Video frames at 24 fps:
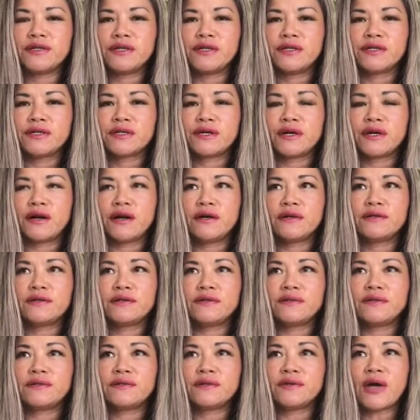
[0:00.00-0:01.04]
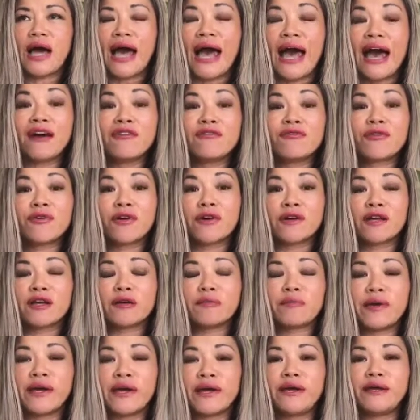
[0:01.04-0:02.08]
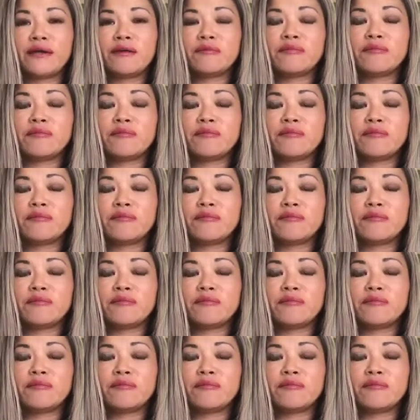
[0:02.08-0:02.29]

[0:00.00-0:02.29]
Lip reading: chronic pain,